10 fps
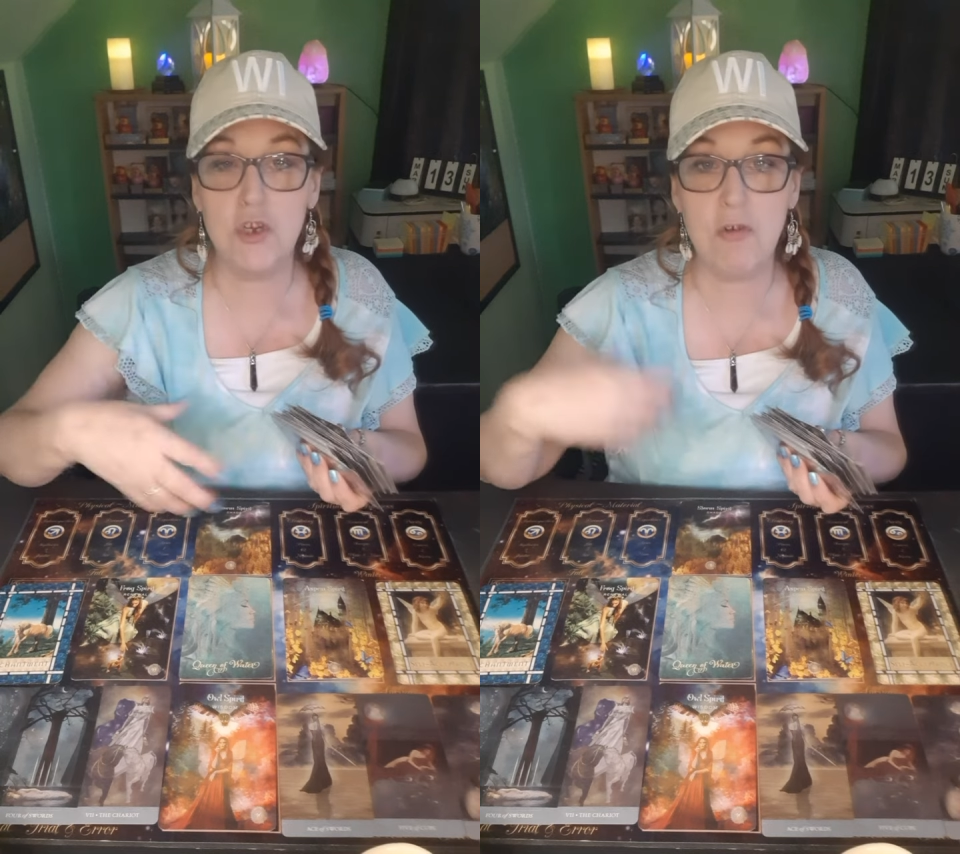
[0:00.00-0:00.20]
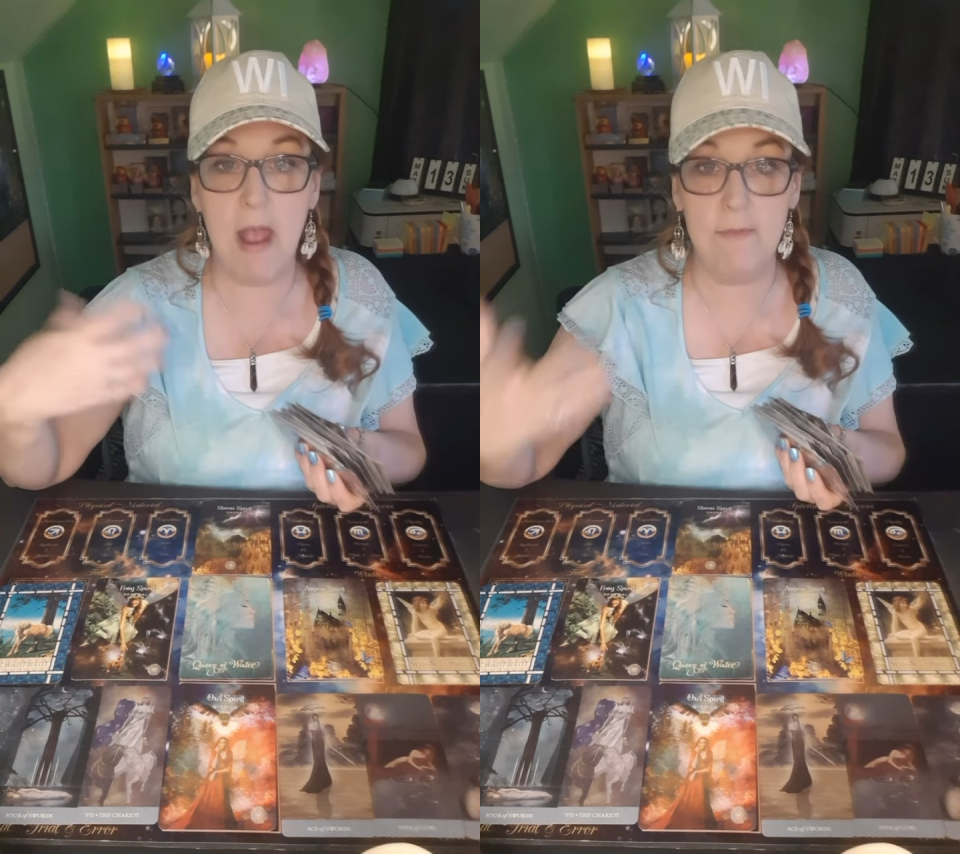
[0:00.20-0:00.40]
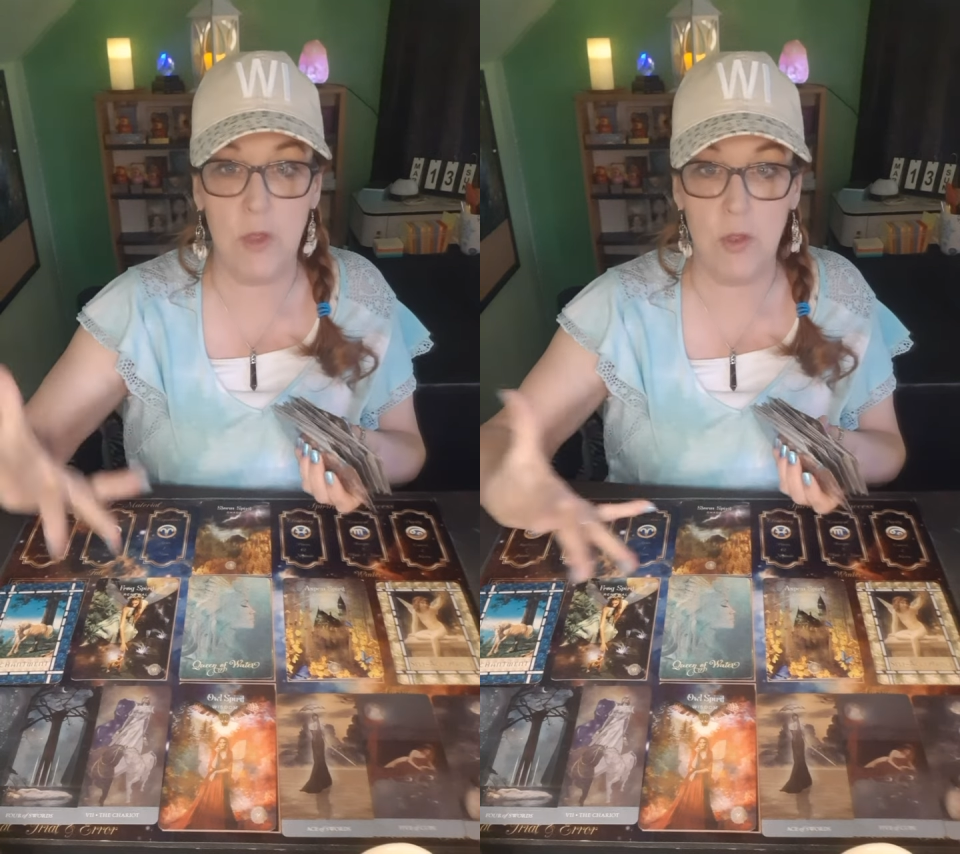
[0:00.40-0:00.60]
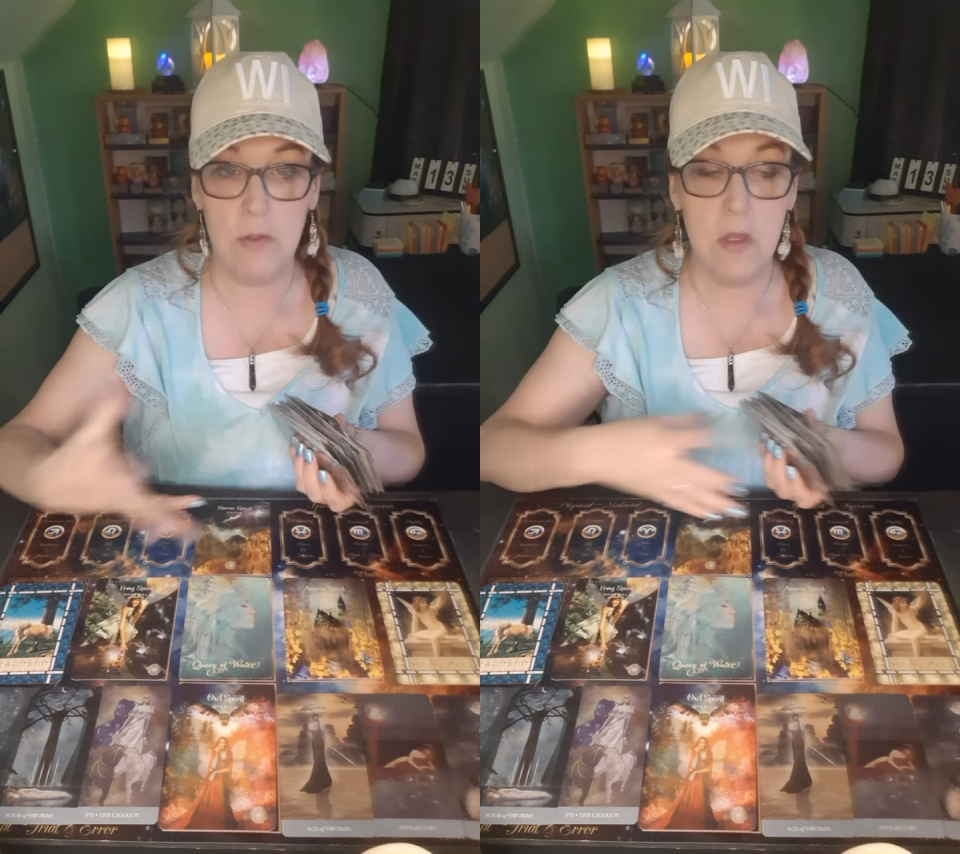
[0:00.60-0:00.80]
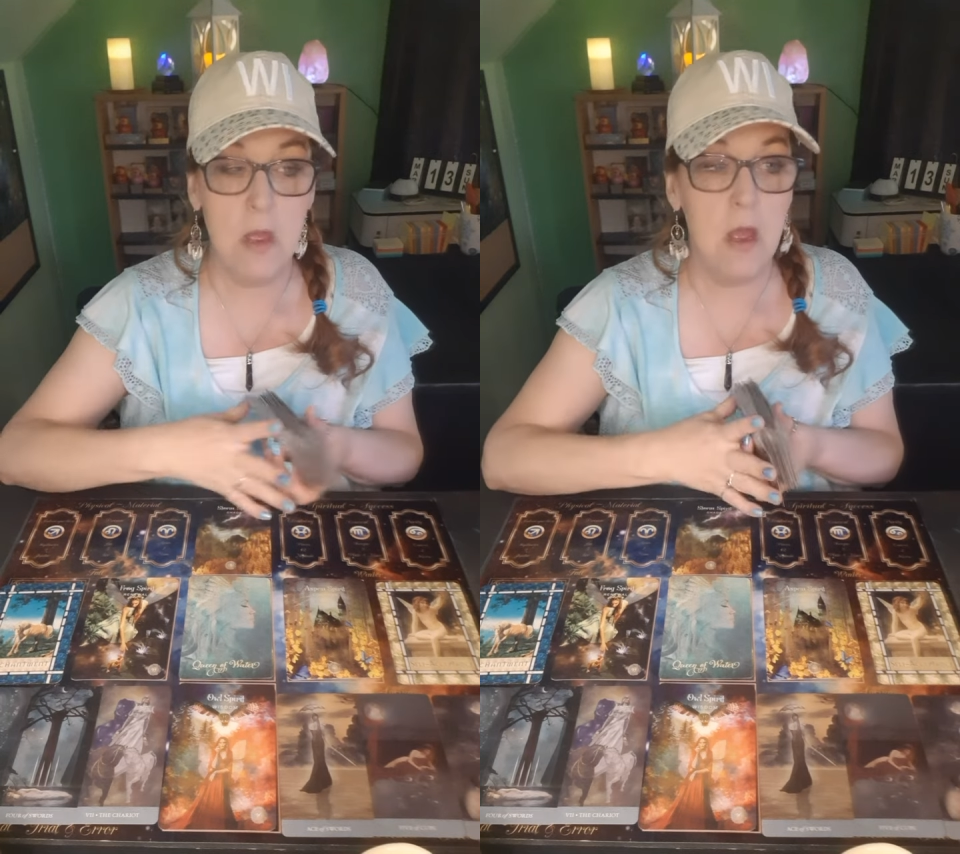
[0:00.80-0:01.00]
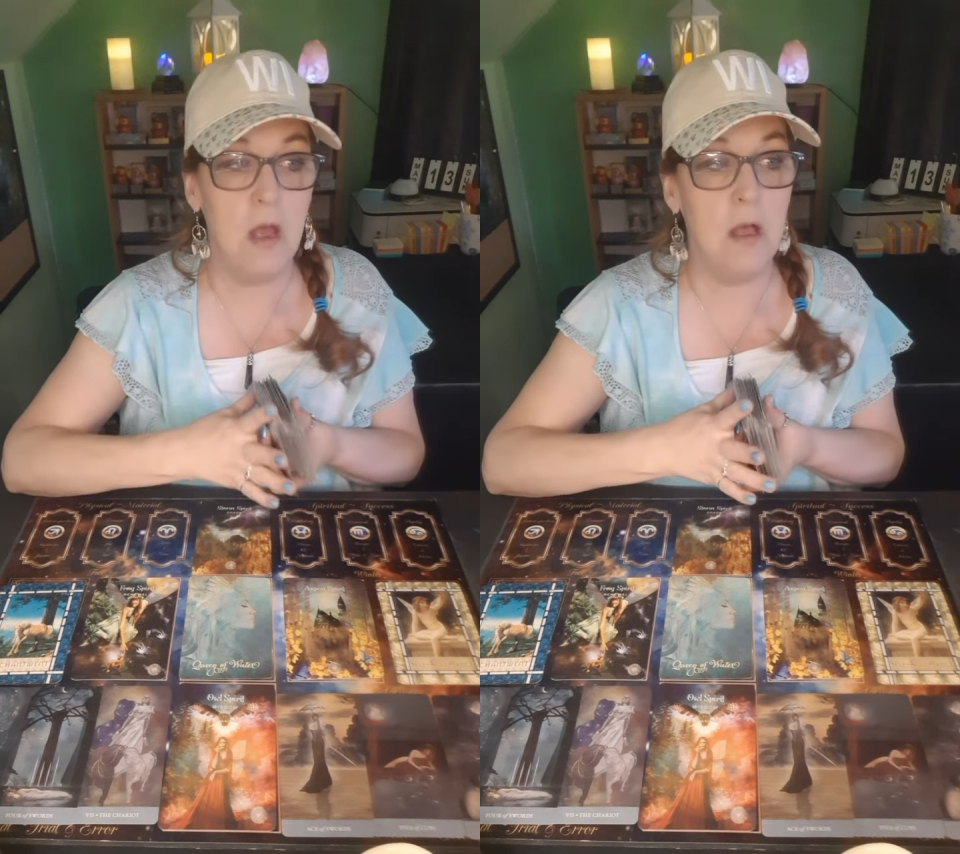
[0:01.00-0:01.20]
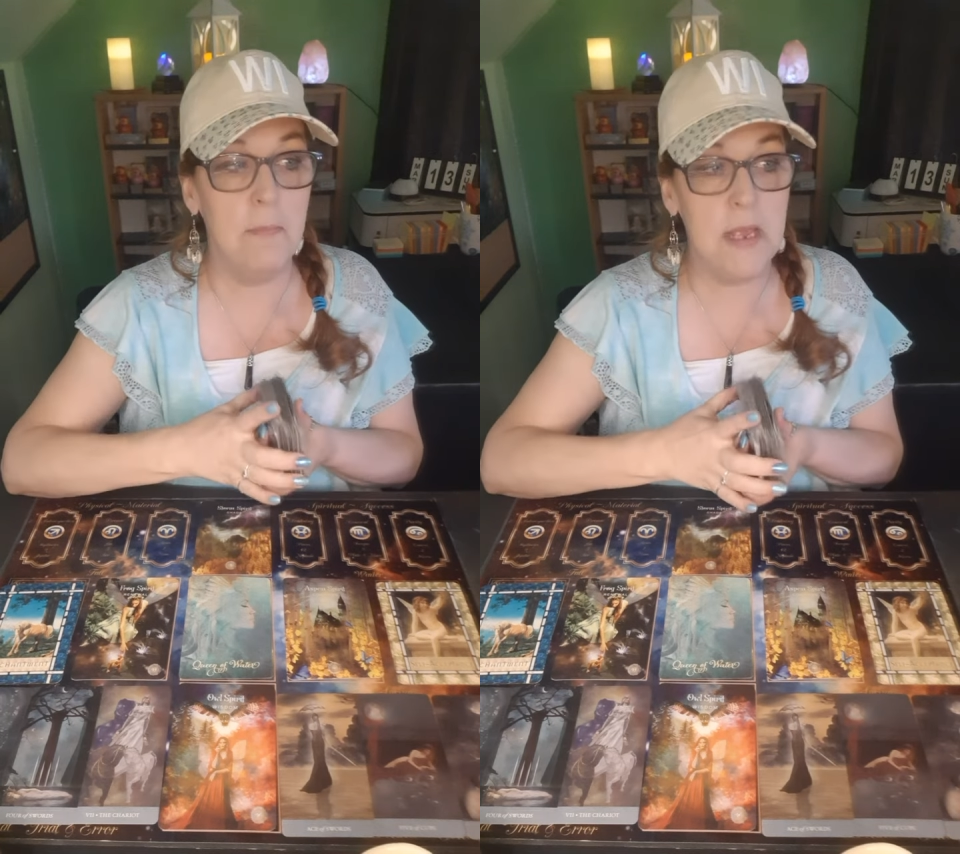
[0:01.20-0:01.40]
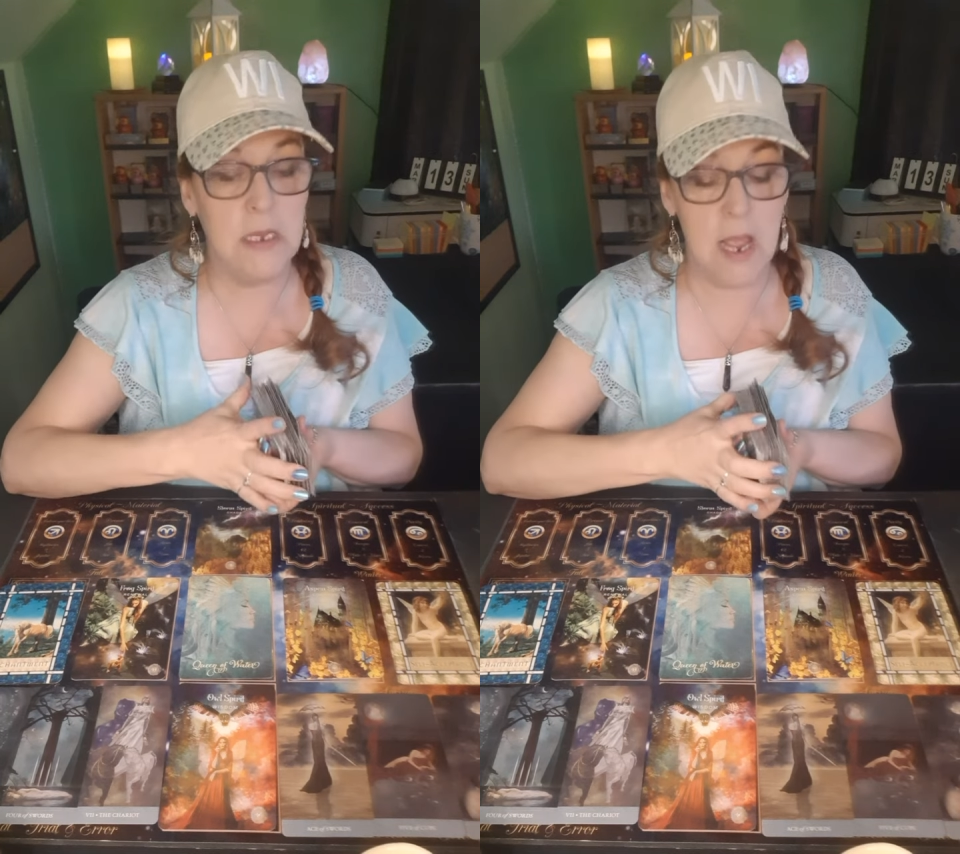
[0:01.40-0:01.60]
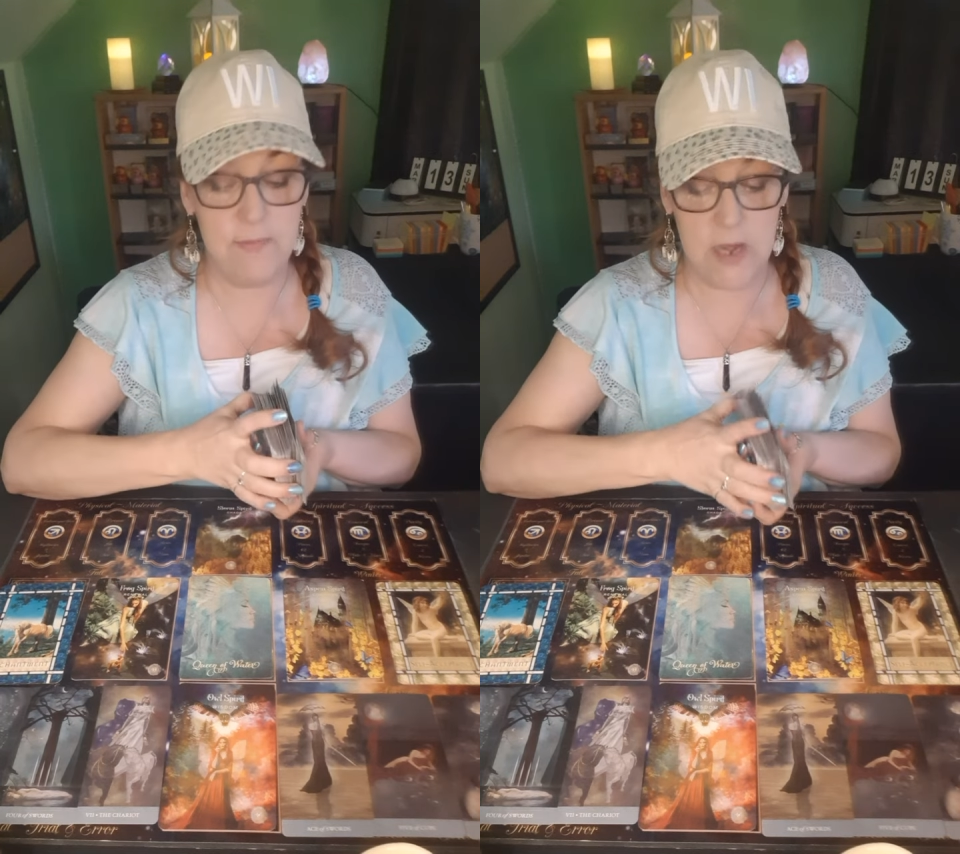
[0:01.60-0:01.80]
travel um, in life.